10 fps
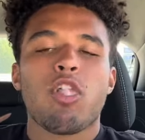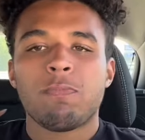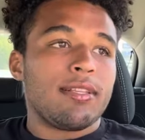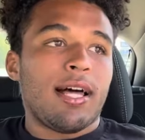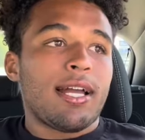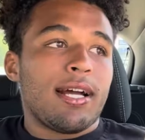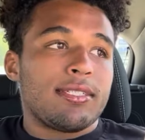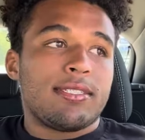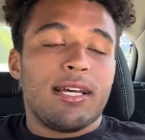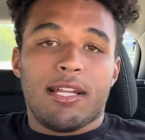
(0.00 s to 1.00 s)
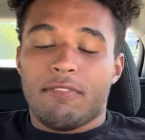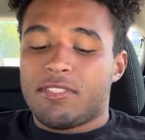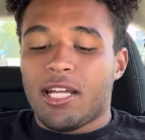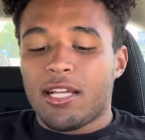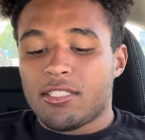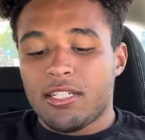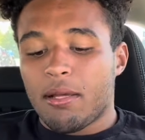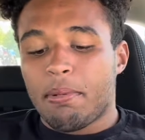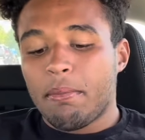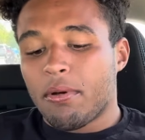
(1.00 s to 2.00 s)
Like I said, if Steak and Shake
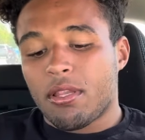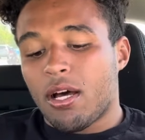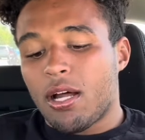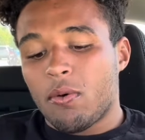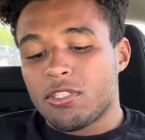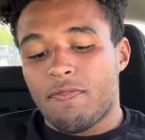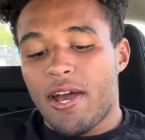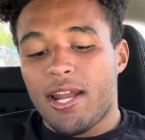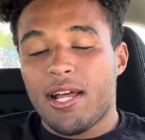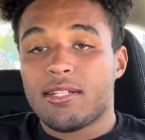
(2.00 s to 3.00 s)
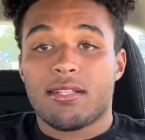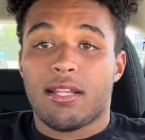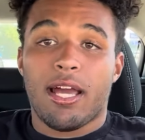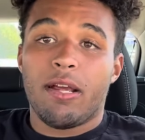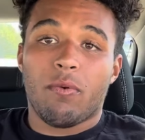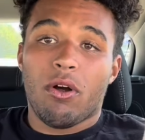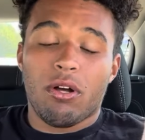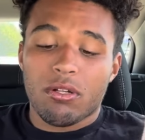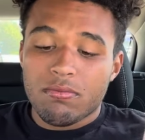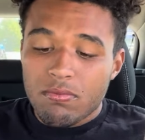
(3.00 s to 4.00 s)
people thought I was a fat ass, they ain't wrong.